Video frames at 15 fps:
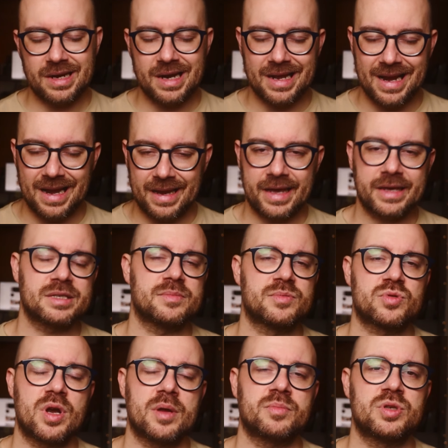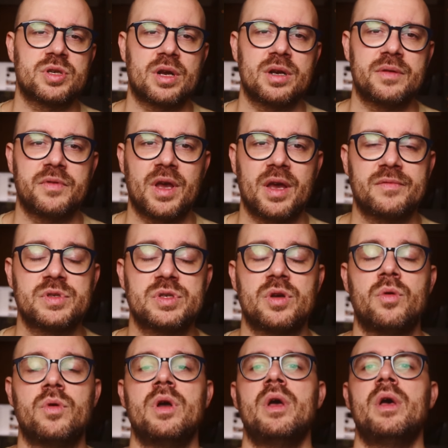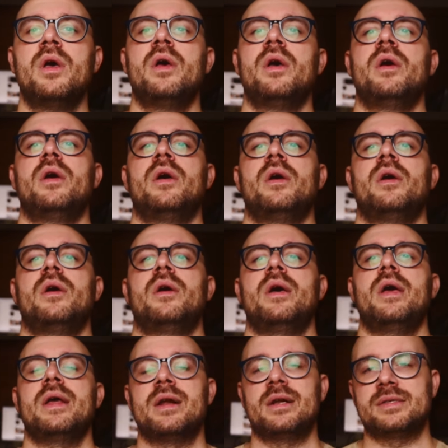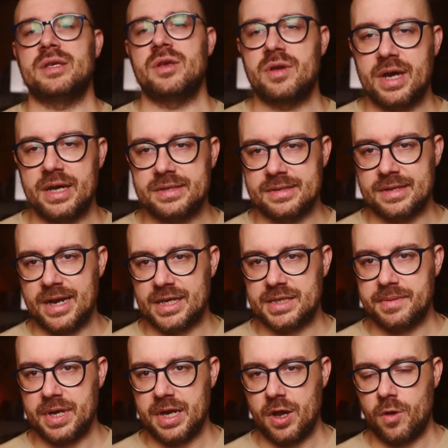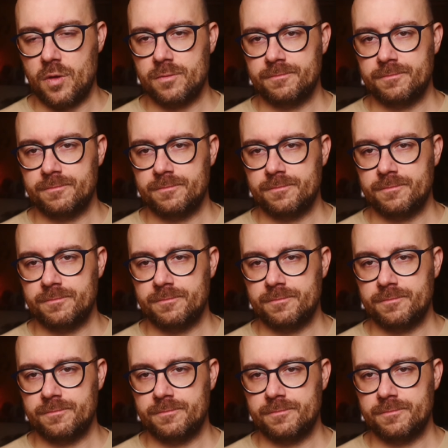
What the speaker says: Click a like, subscribe to the channel if you haven't so. And I'll see you guys in the next video.